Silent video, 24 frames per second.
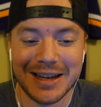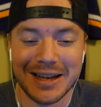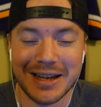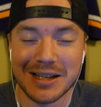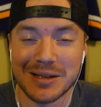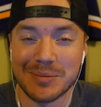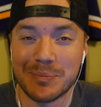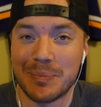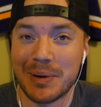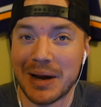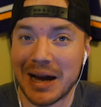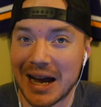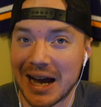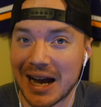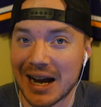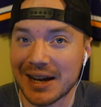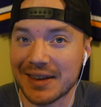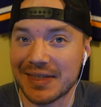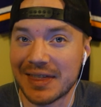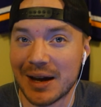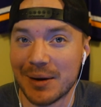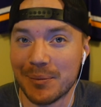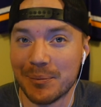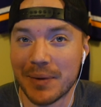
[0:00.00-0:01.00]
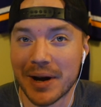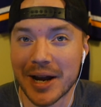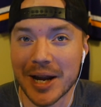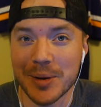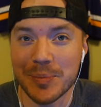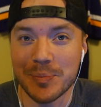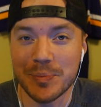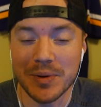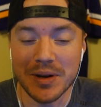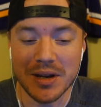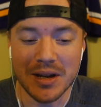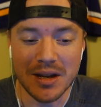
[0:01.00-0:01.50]
is back, that
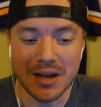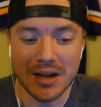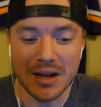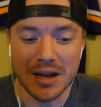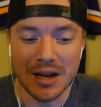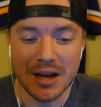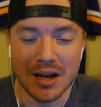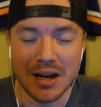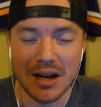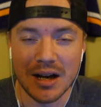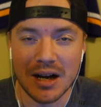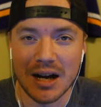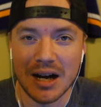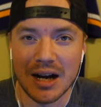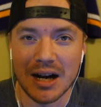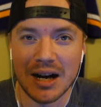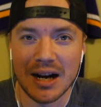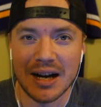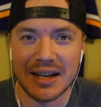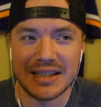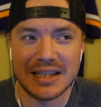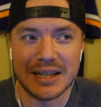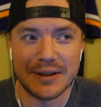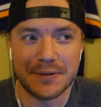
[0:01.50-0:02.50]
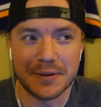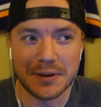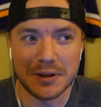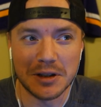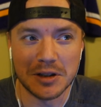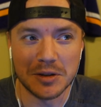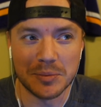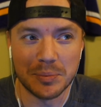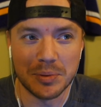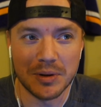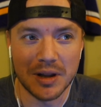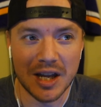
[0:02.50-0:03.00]
might be a
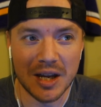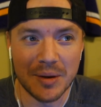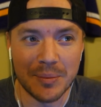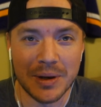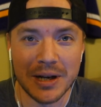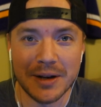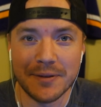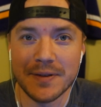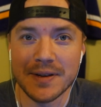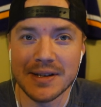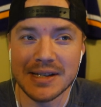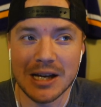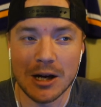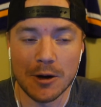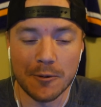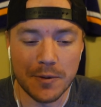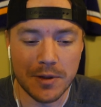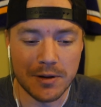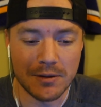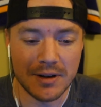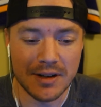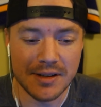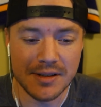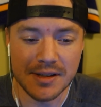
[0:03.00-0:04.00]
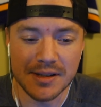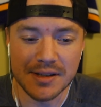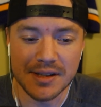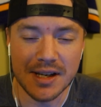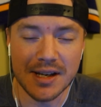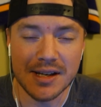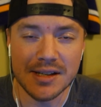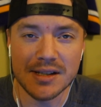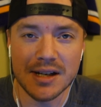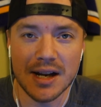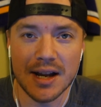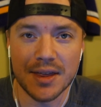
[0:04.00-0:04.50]
difficult play. But if he's out for the rest of the
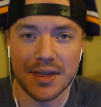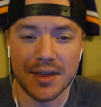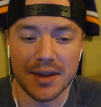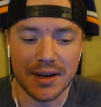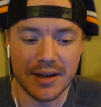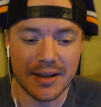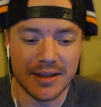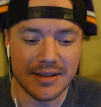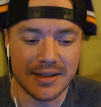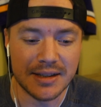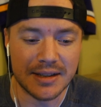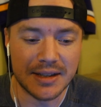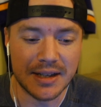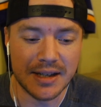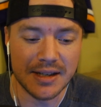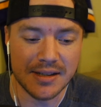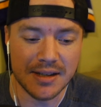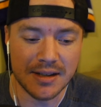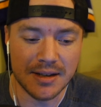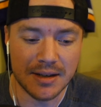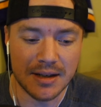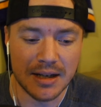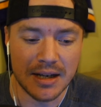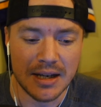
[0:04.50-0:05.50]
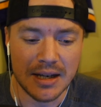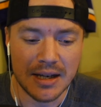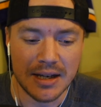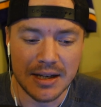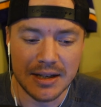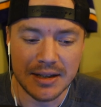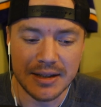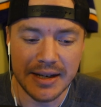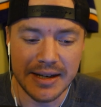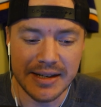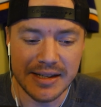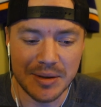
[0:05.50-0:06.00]
season, I think it's a decent
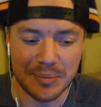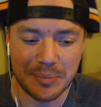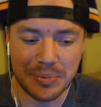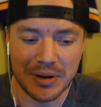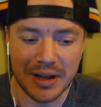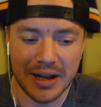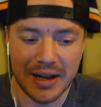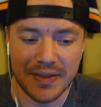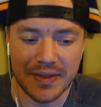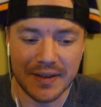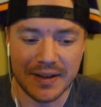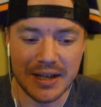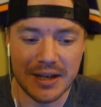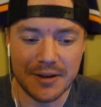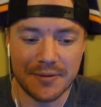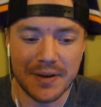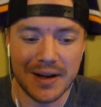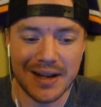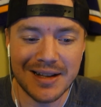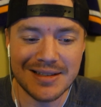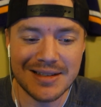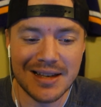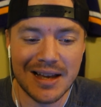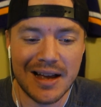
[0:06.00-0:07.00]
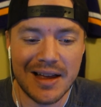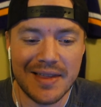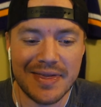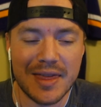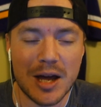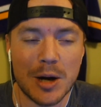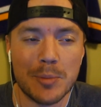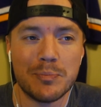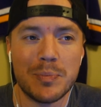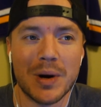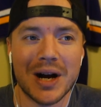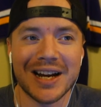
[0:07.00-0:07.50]
play at the defense.
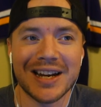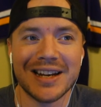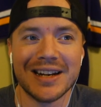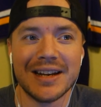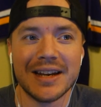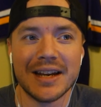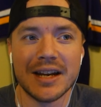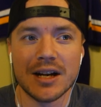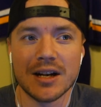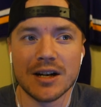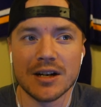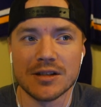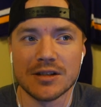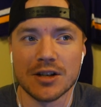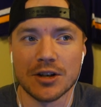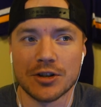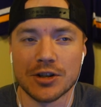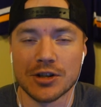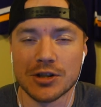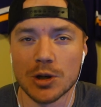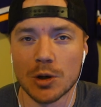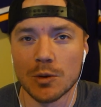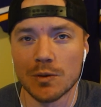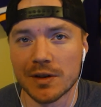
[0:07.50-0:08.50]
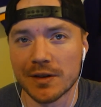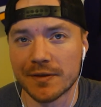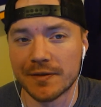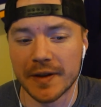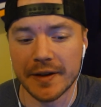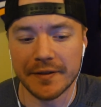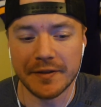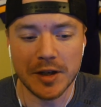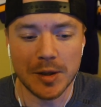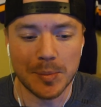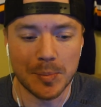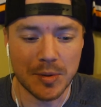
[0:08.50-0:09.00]
The Buccaneers are just over
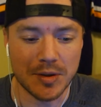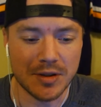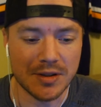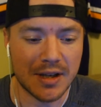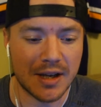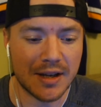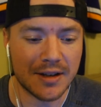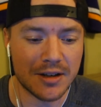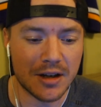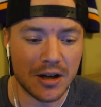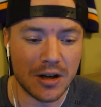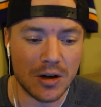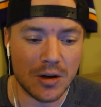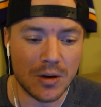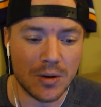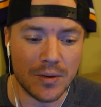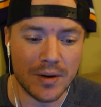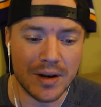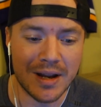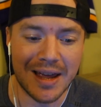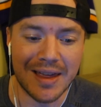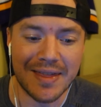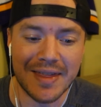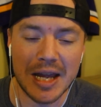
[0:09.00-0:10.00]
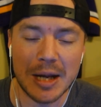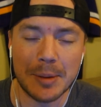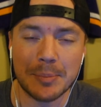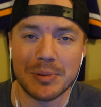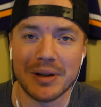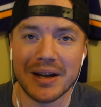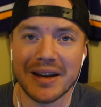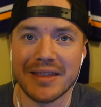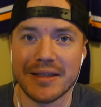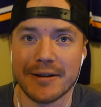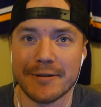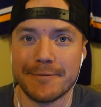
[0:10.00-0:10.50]
50% owned, and they
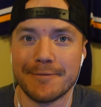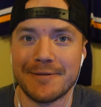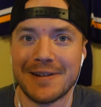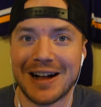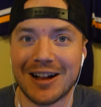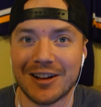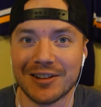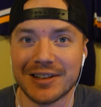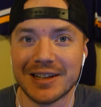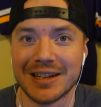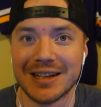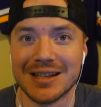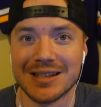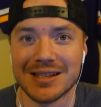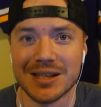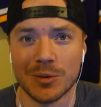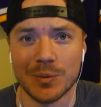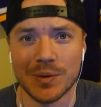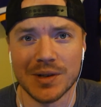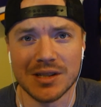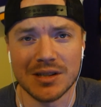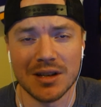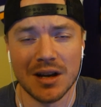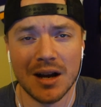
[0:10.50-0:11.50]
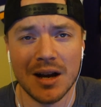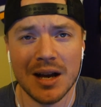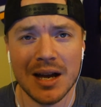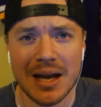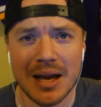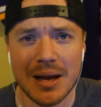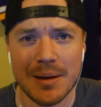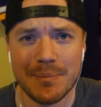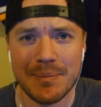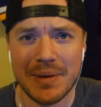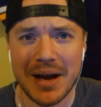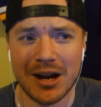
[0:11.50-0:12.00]
play the Falcons. And we saw
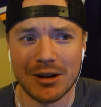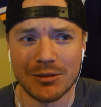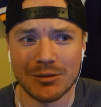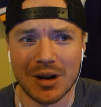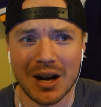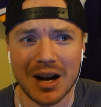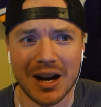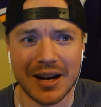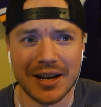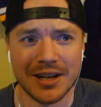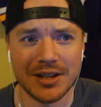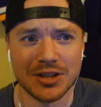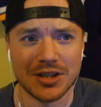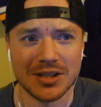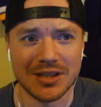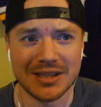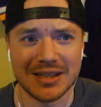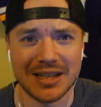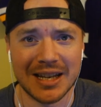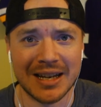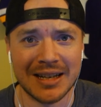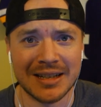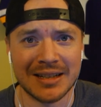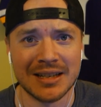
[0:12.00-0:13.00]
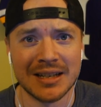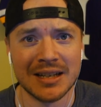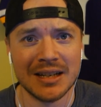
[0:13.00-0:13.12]
Matt Ryan just